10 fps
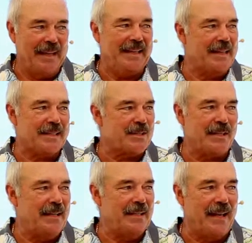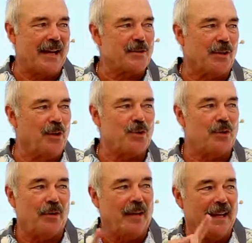he didn't see the
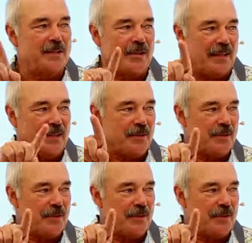executioner in his sins.